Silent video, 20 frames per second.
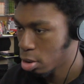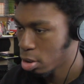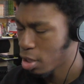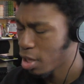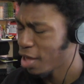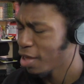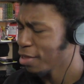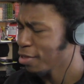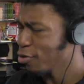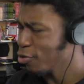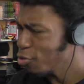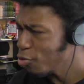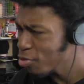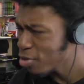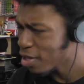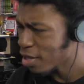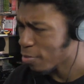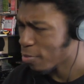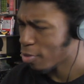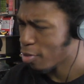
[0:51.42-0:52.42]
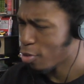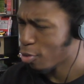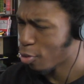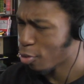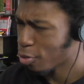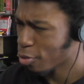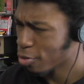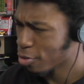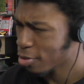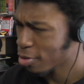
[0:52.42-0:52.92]
A new demon
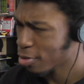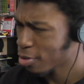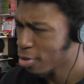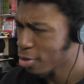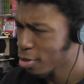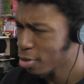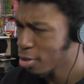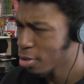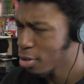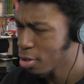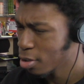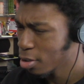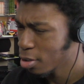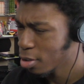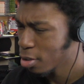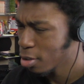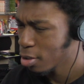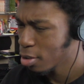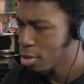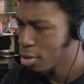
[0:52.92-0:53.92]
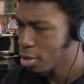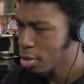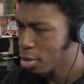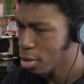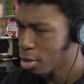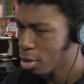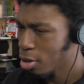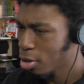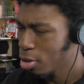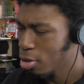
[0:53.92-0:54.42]
lord.
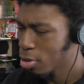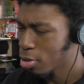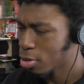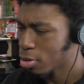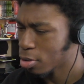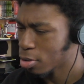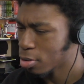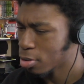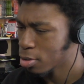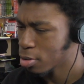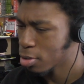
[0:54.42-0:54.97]
Oh.